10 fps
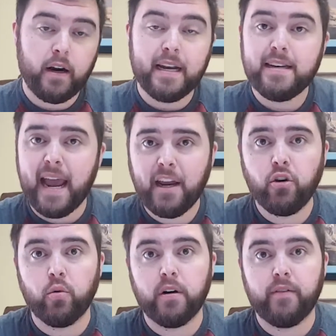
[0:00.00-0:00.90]
and
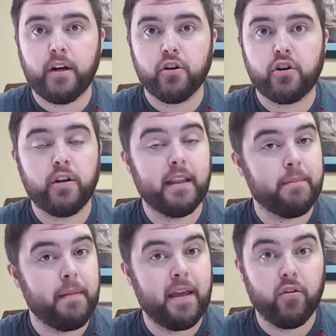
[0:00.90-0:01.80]
Daniel would have understood
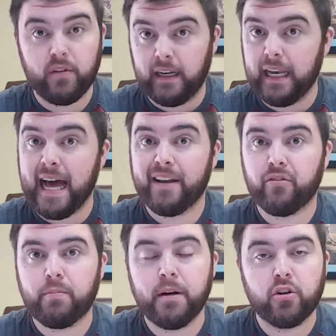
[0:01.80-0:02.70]
that, man, there's a lot of
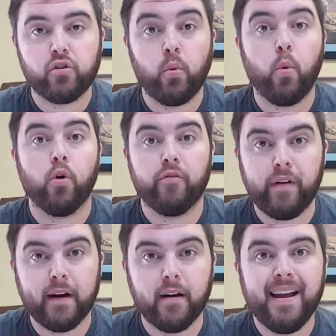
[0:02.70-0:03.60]
spiritual
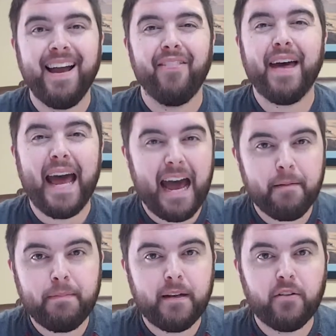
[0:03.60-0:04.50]
warfare that
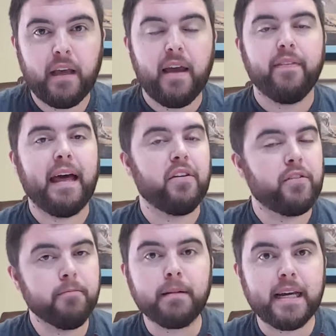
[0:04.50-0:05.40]
happens that is
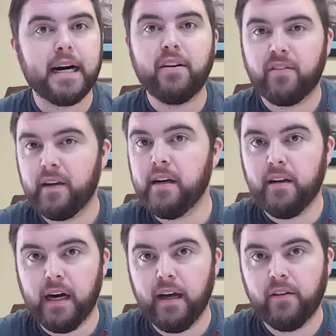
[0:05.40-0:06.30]
simply unseen
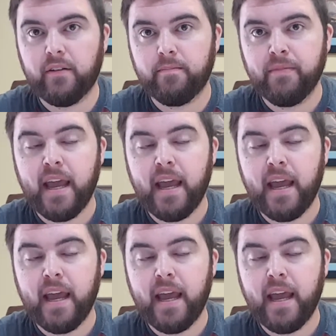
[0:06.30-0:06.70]
to us.